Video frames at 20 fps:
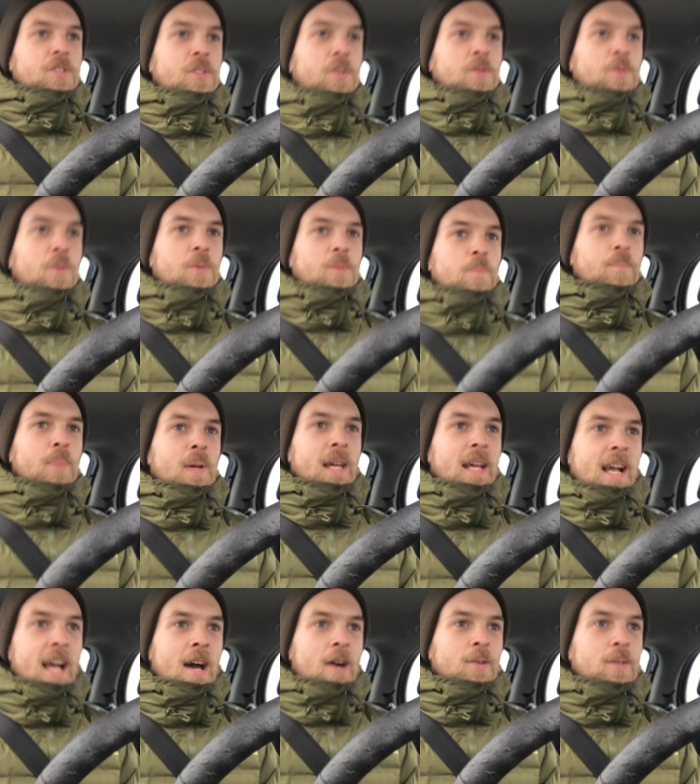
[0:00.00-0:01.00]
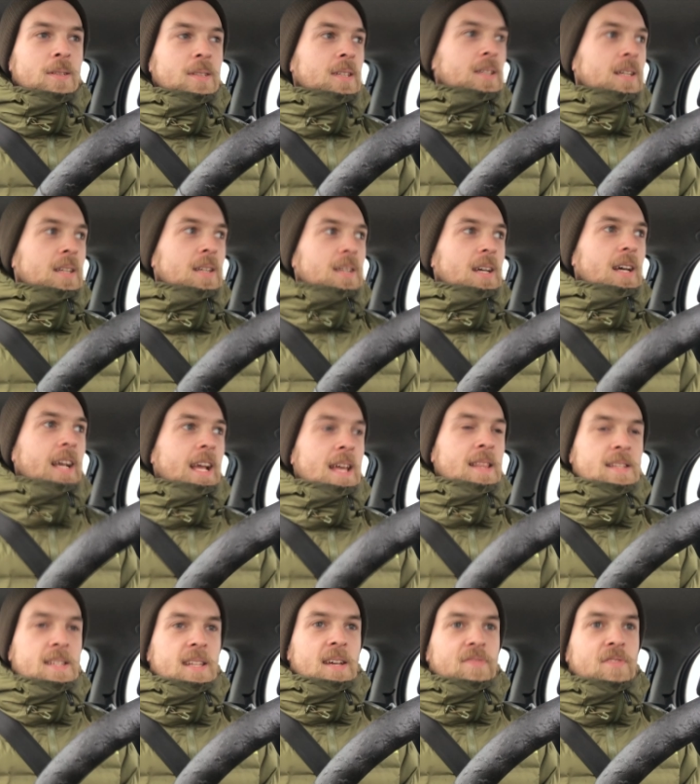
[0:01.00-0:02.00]
to being out again
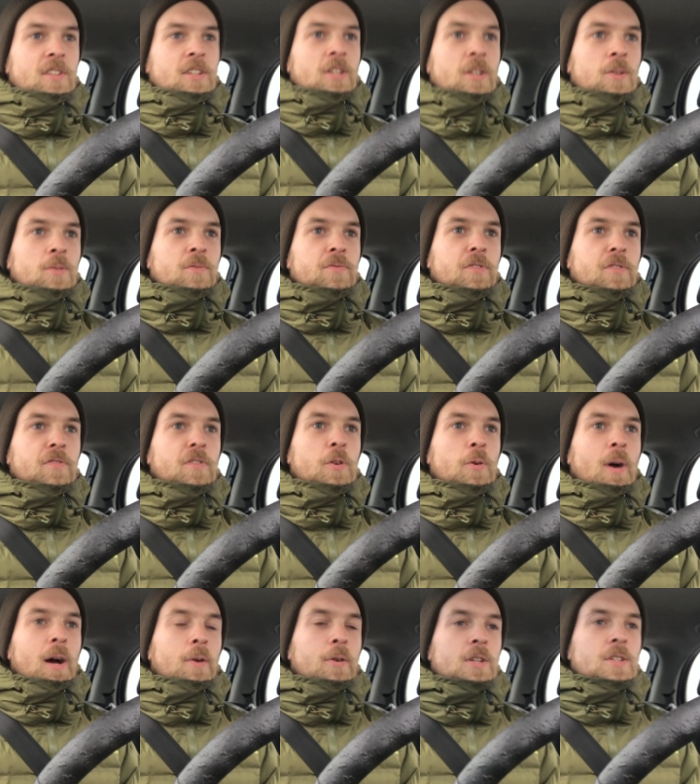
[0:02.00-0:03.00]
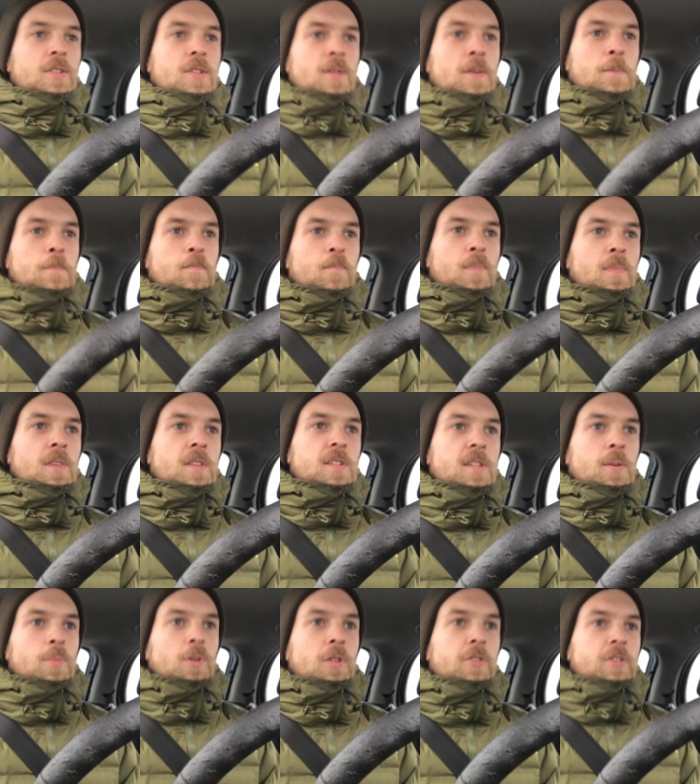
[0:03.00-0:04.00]
this afternoon for a few hours
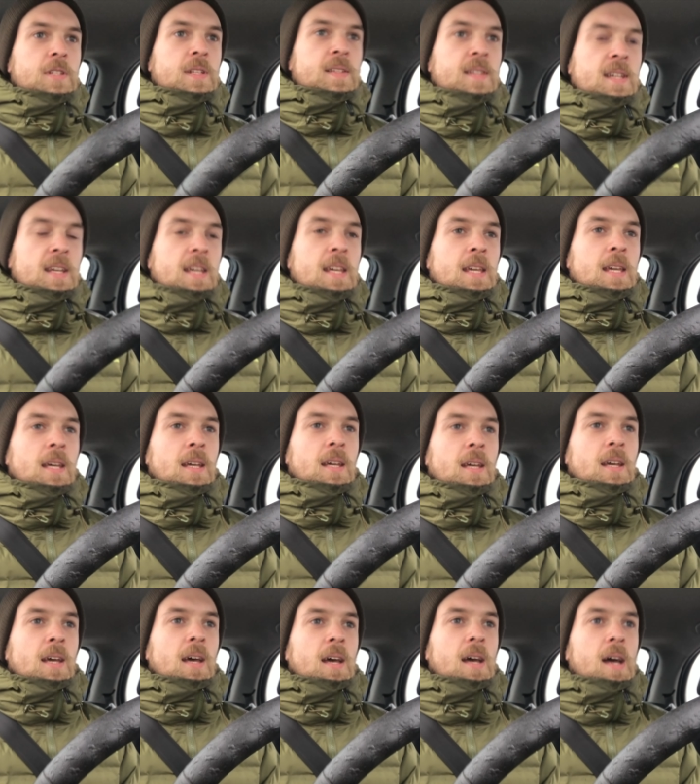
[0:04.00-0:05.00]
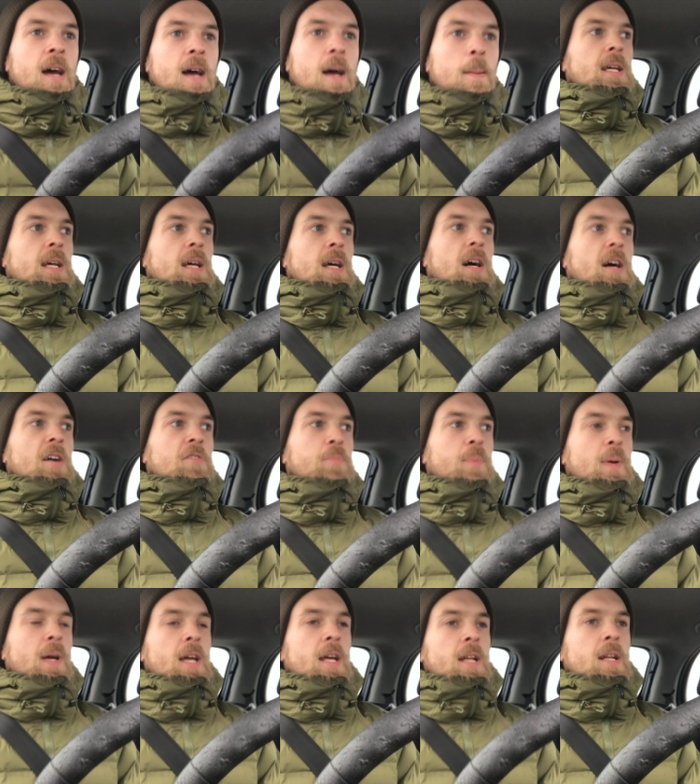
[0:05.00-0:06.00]
see what there is to see. Um, I've
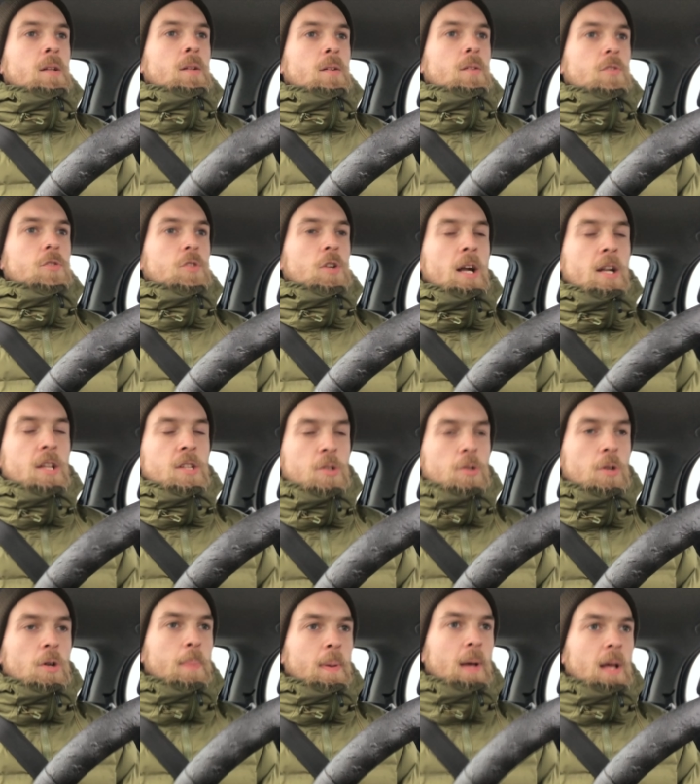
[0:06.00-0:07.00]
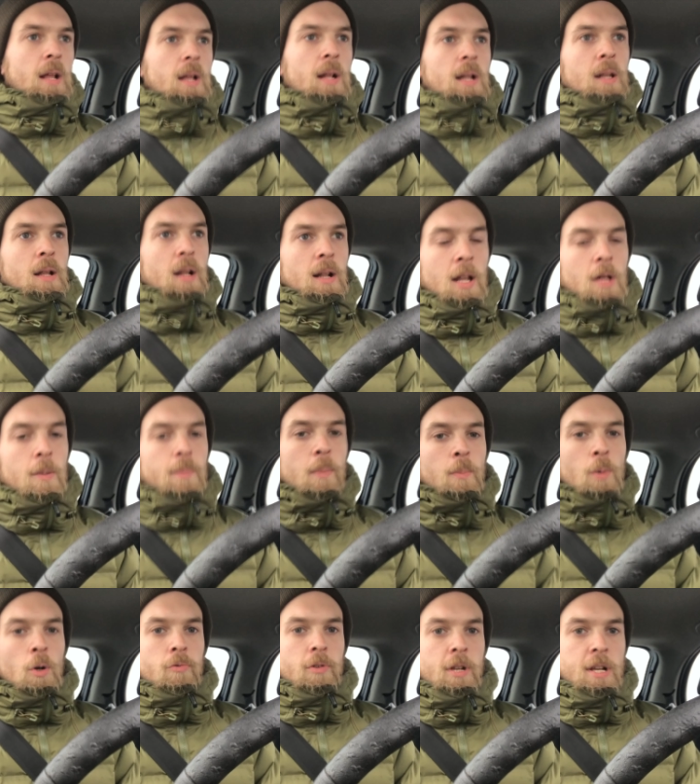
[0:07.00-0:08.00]
been trying to do a bit, a little bit
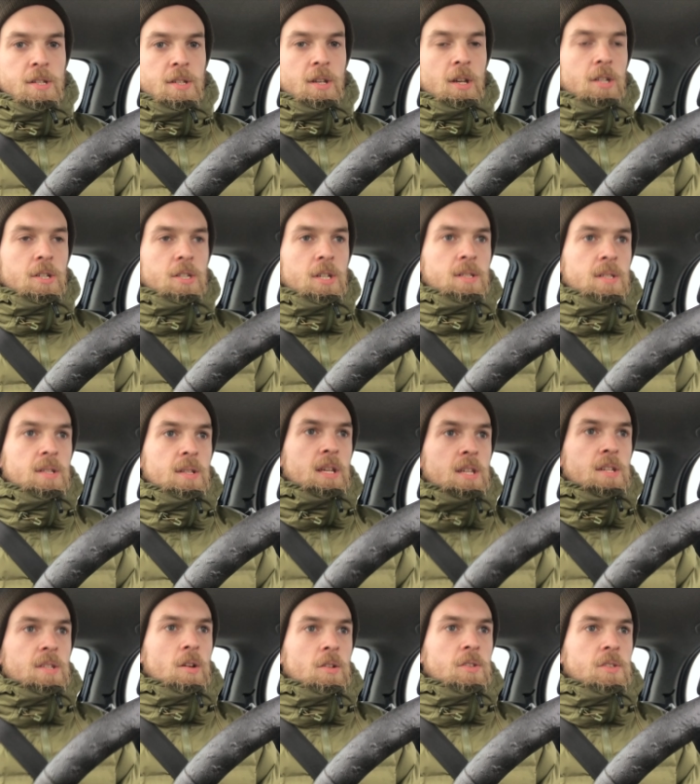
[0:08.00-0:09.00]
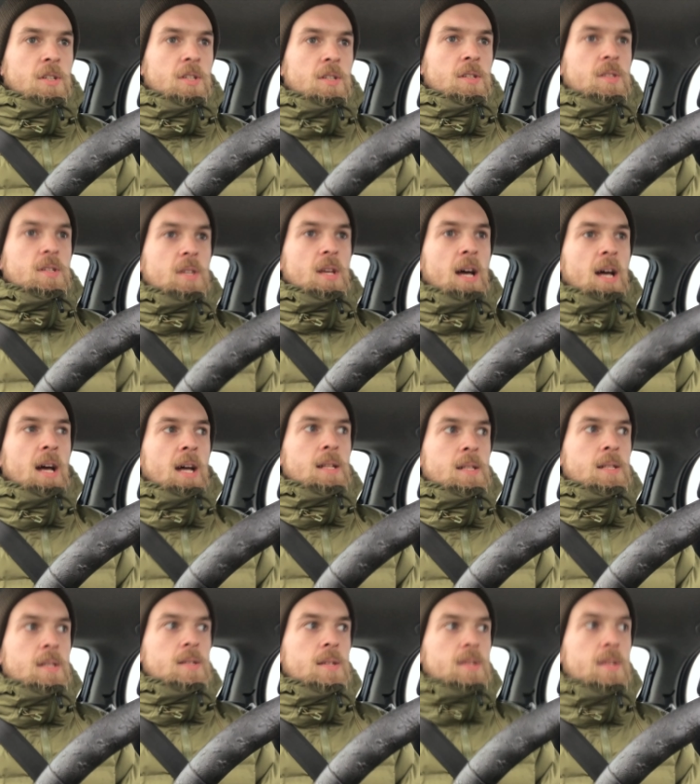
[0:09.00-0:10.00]
more research into these otters
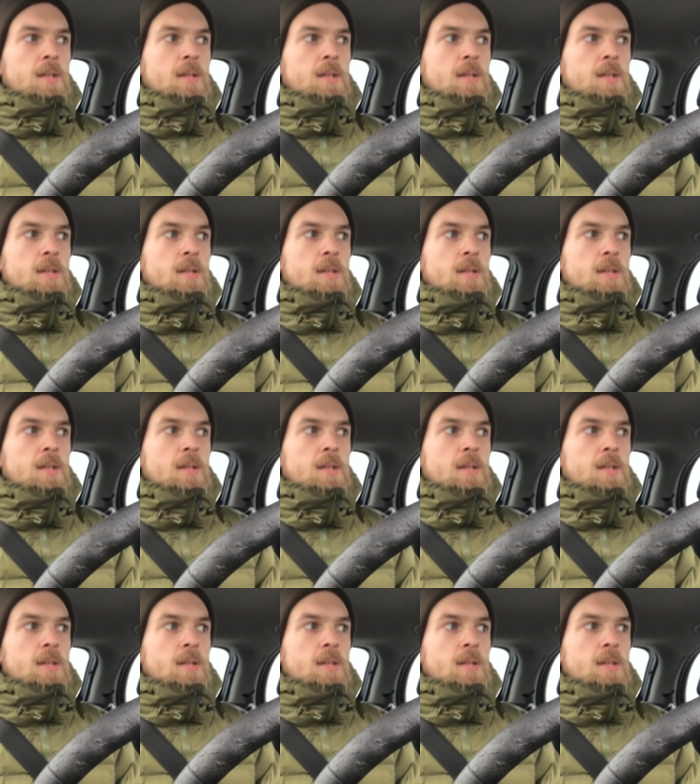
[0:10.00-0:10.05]
and